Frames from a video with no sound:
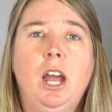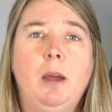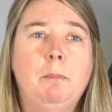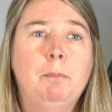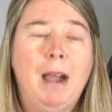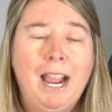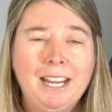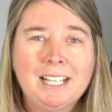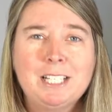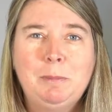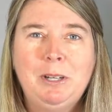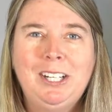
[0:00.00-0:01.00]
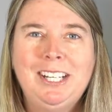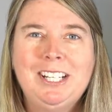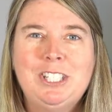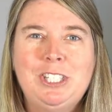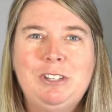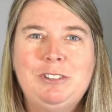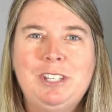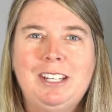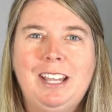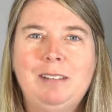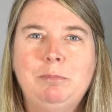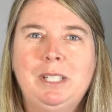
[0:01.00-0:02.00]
my experience using it